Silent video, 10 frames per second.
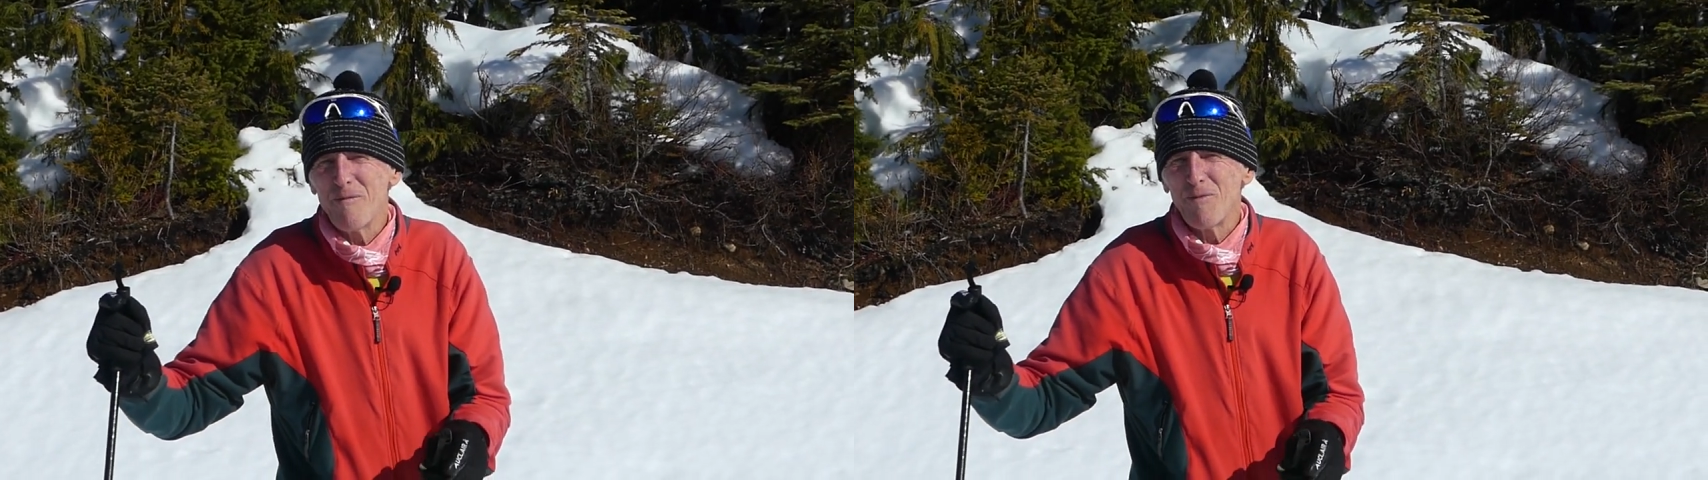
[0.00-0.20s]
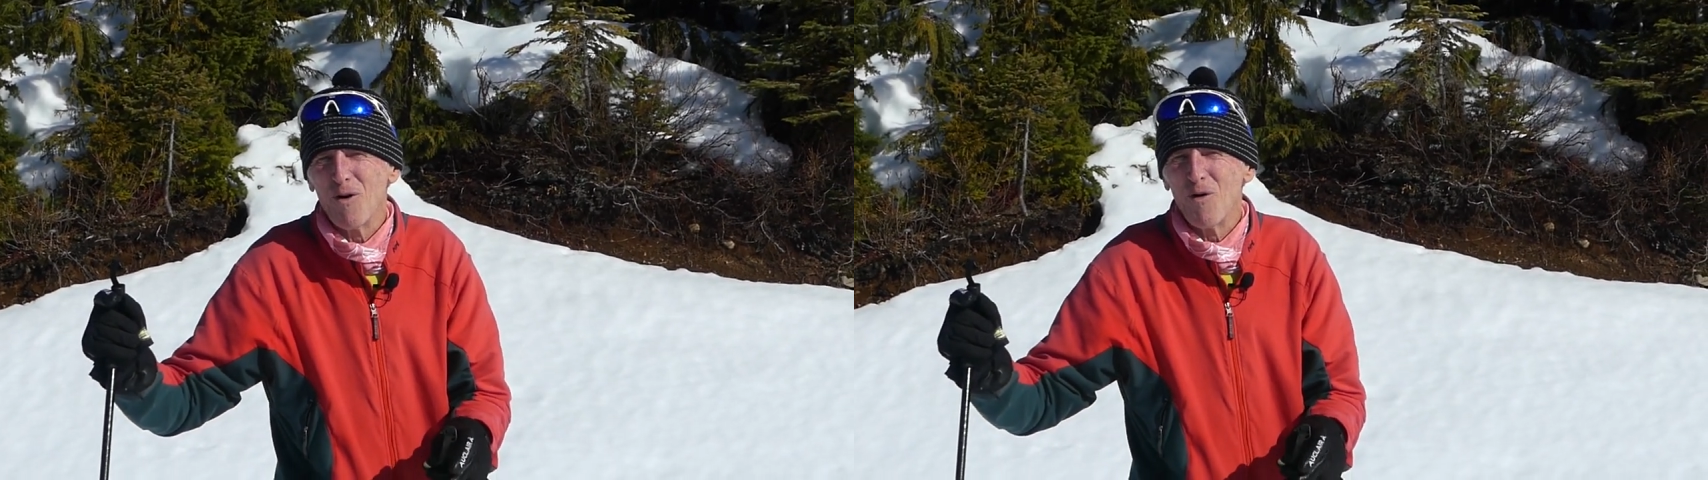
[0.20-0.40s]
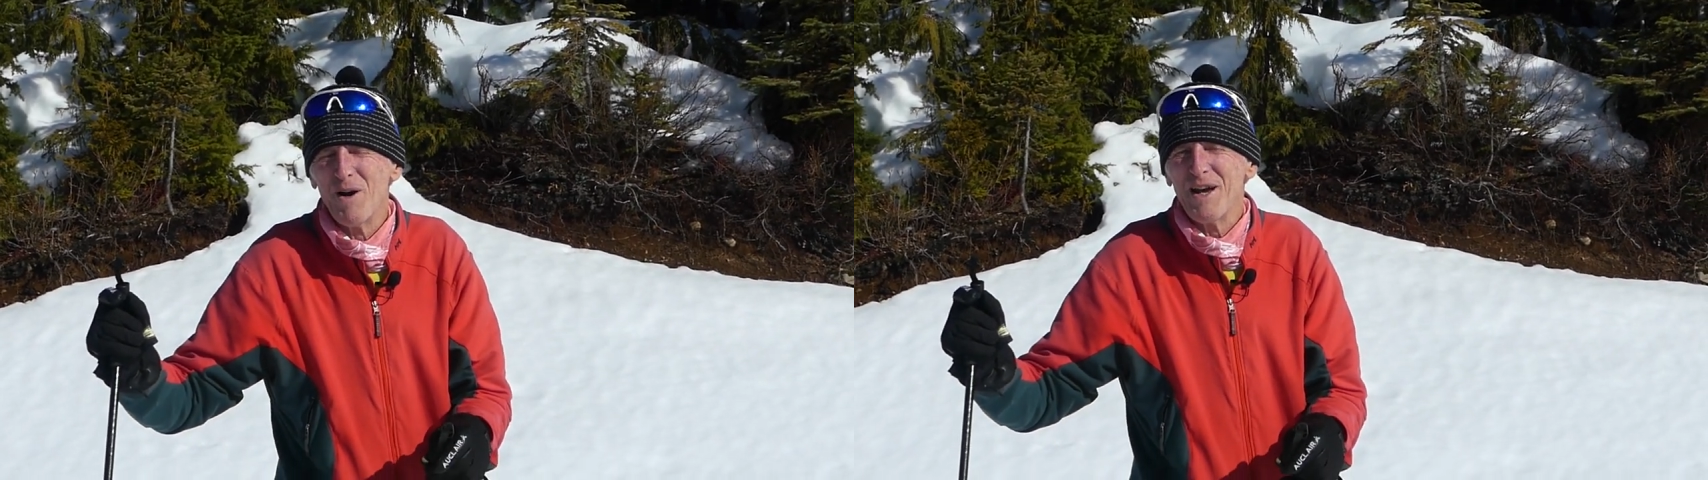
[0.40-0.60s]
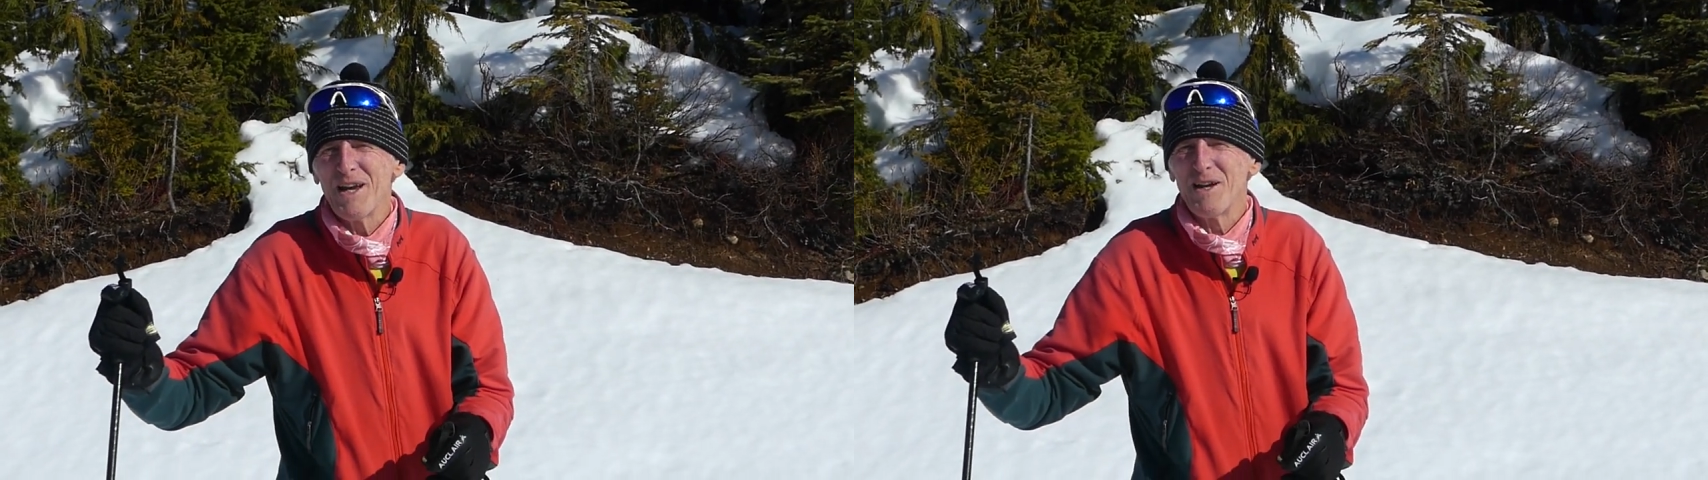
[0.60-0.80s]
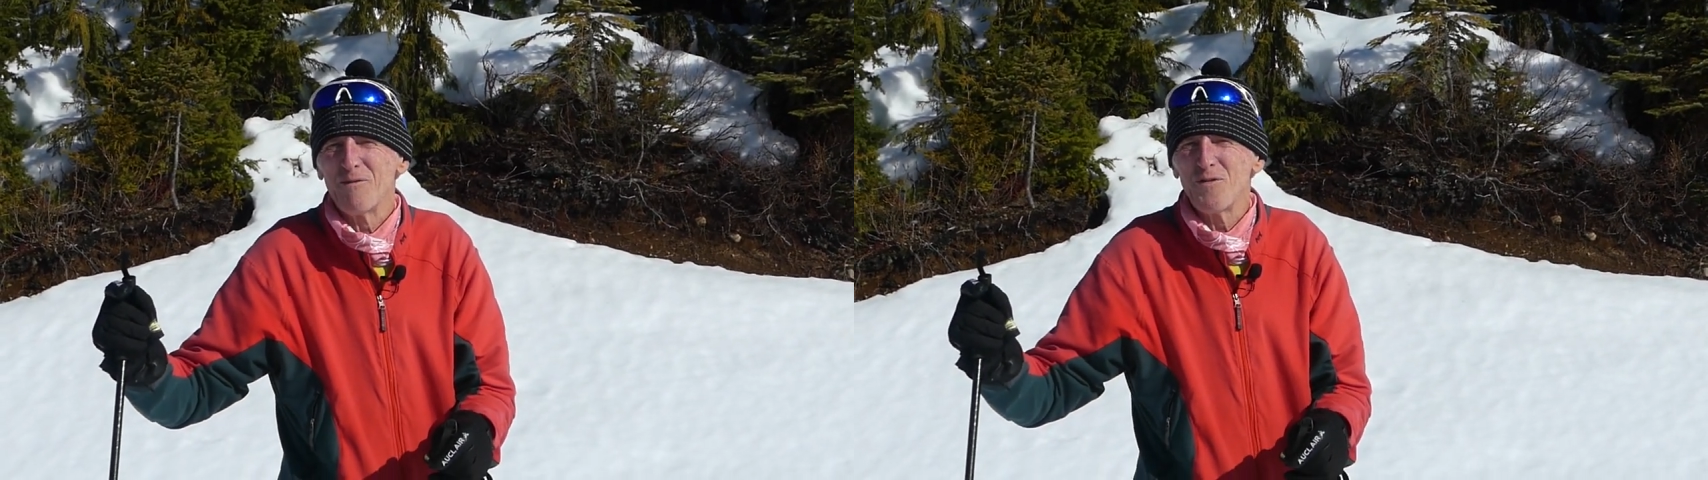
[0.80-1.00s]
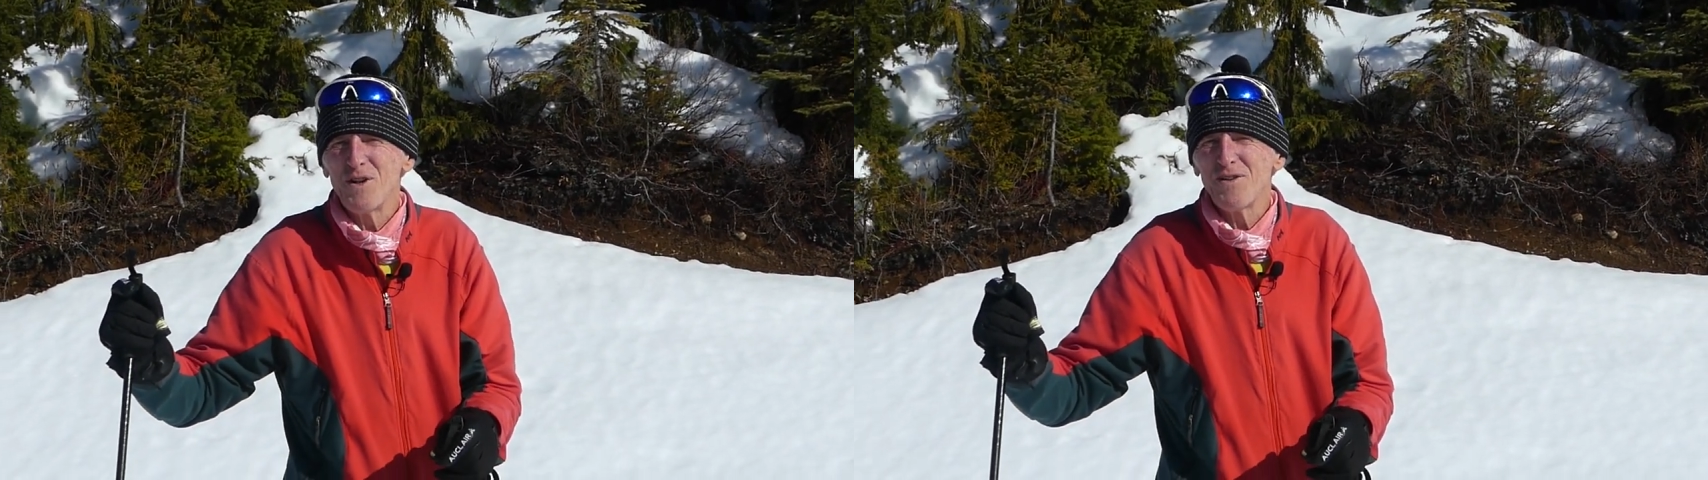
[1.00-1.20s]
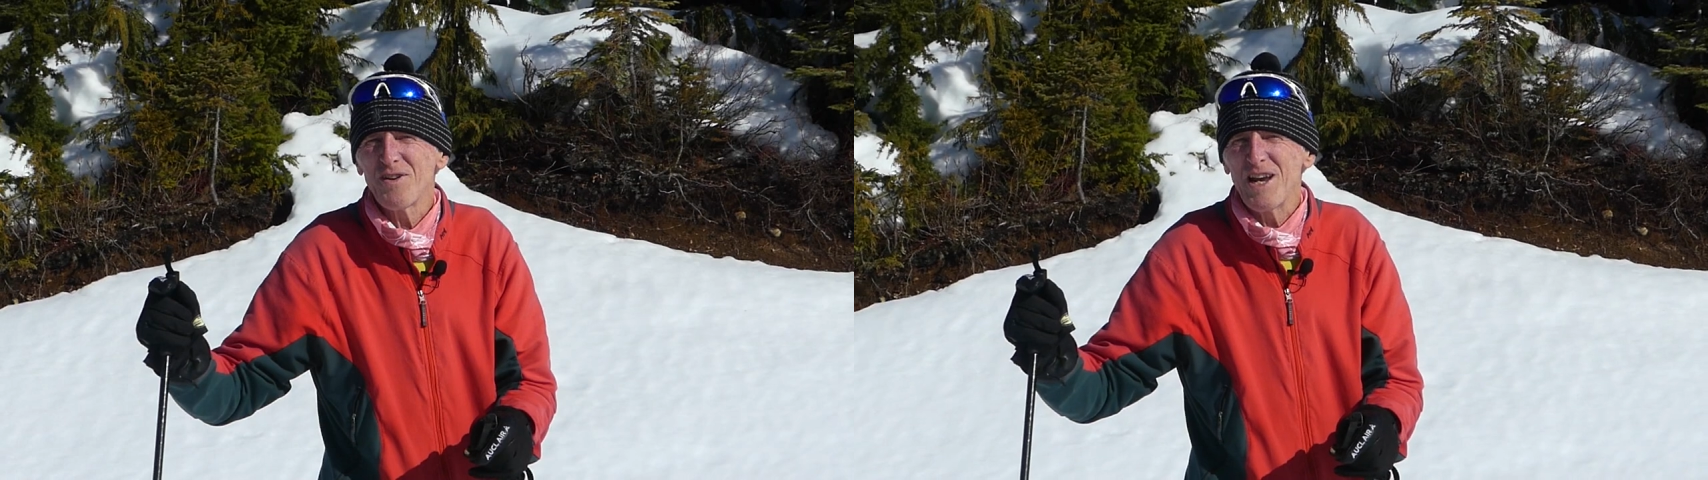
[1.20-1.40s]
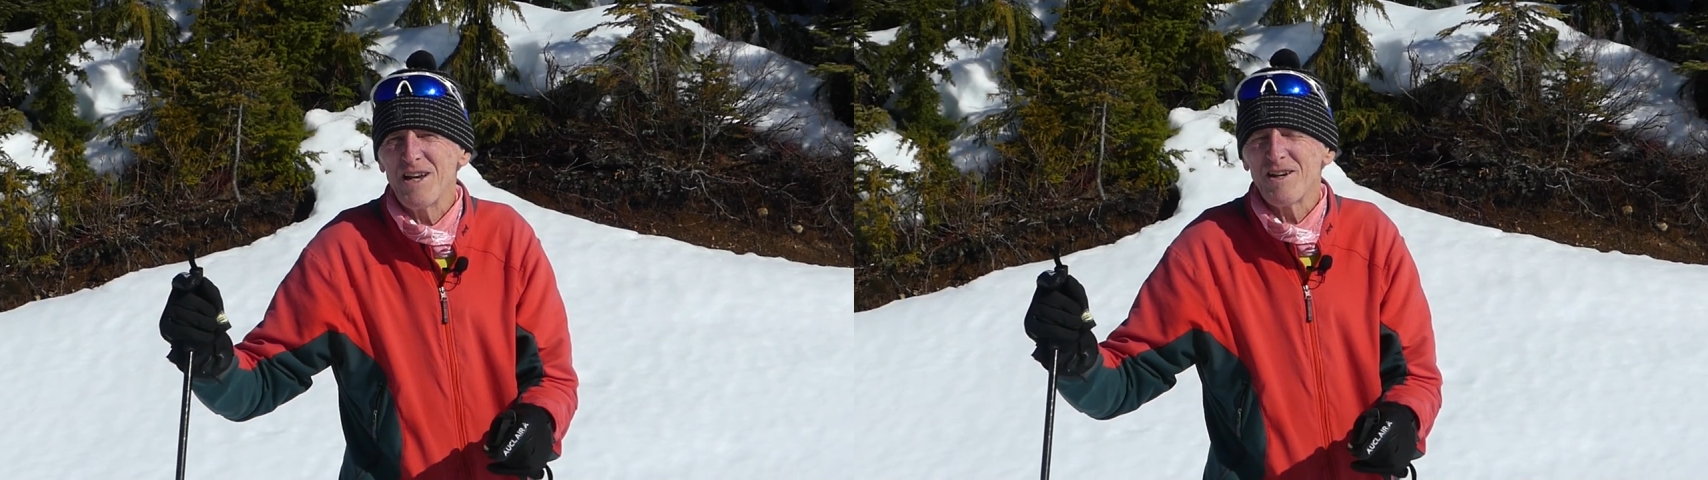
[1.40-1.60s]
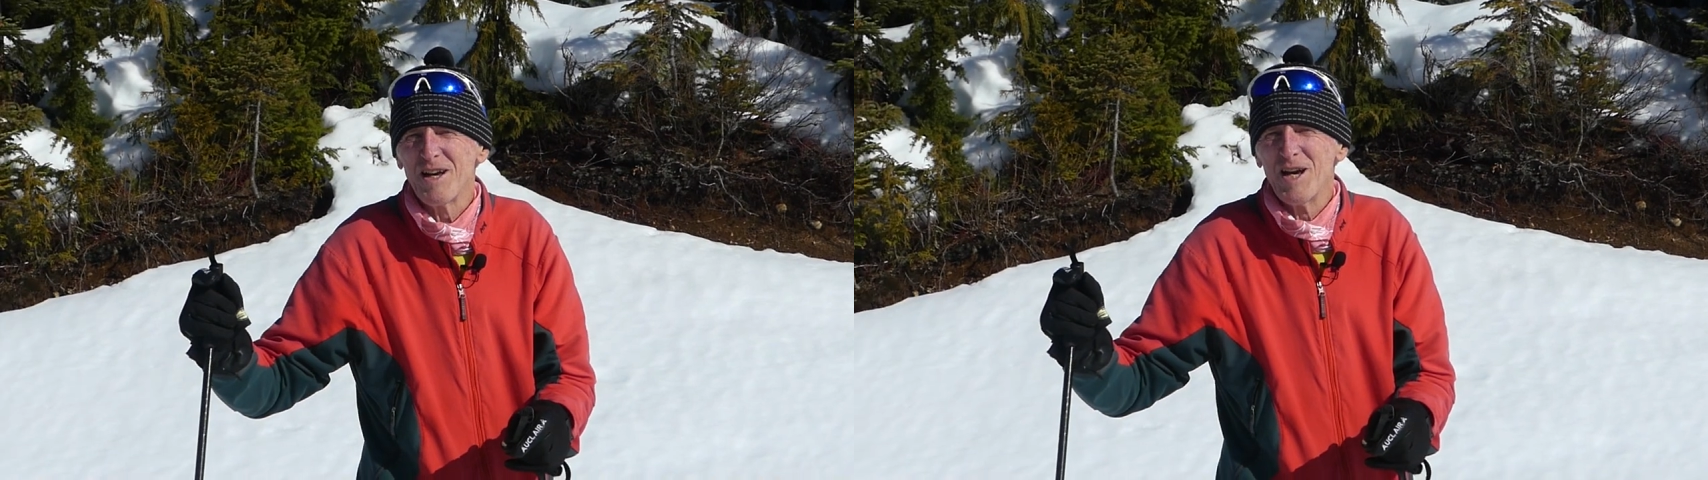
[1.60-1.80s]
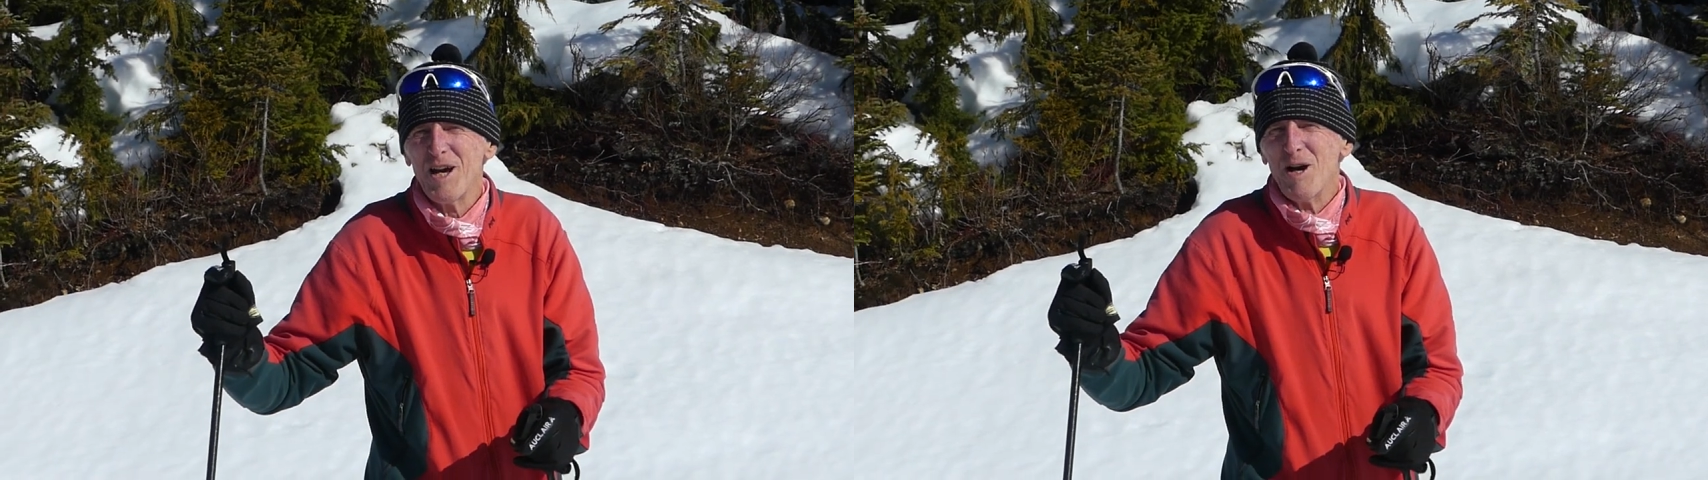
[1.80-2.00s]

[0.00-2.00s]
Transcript: tempo in free skate.